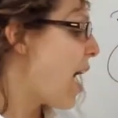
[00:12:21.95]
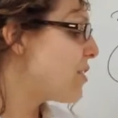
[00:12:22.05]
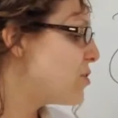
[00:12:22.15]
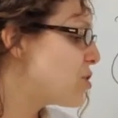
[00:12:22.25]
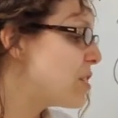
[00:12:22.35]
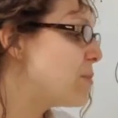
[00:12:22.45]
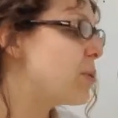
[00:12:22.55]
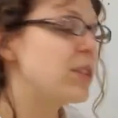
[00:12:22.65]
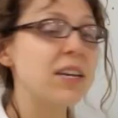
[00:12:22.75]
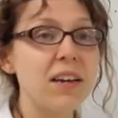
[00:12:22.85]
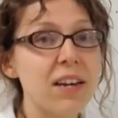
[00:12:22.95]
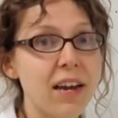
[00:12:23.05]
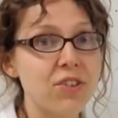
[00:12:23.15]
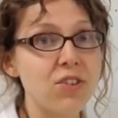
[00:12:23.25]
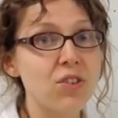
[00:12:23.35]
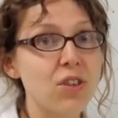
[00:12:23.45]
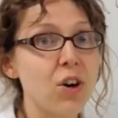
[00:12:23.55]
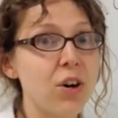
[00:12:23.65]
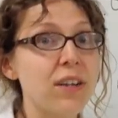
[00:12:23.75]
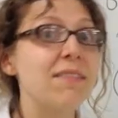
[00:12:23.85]
I usually put the connection to the
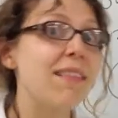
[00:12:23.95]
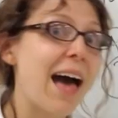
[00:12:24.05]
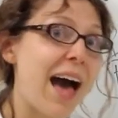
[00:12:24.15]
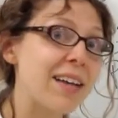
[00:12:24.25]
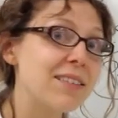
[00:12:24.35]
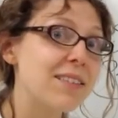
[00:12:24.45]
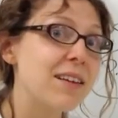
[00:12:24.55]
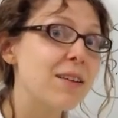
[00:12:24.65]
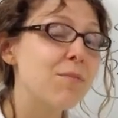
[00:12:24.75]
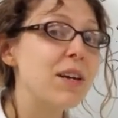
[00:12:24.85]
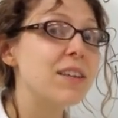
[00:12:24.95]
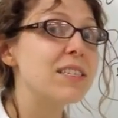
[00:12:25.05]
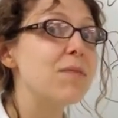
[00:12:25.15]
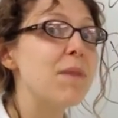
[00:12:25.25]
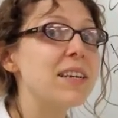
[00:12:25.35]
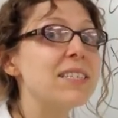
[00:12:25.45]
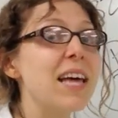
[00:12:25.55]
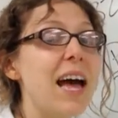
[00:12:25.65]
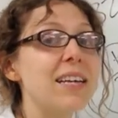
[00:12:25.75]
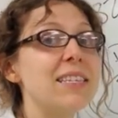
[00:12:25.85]
hook last because it makes
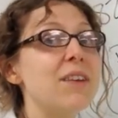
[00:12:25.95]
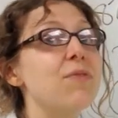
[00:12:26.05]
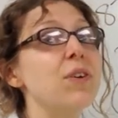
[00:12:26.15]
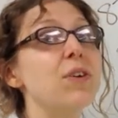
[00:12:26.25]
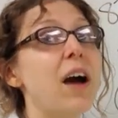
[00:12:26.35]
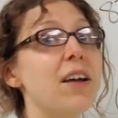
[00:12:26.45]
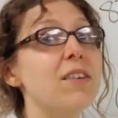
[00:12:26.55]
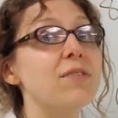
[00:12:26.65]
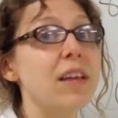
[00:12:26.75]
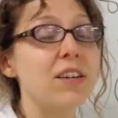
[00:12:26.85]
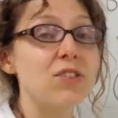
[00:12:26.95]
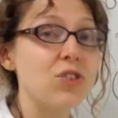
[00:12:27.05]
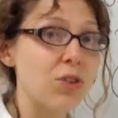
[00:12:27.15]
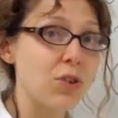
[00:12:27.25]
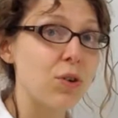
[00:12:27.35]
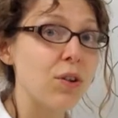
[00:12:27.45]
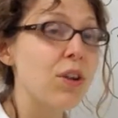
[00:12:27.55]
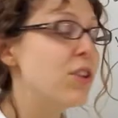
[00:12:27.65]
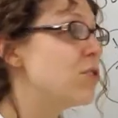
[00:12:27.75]
the essay feel kind of like a circle.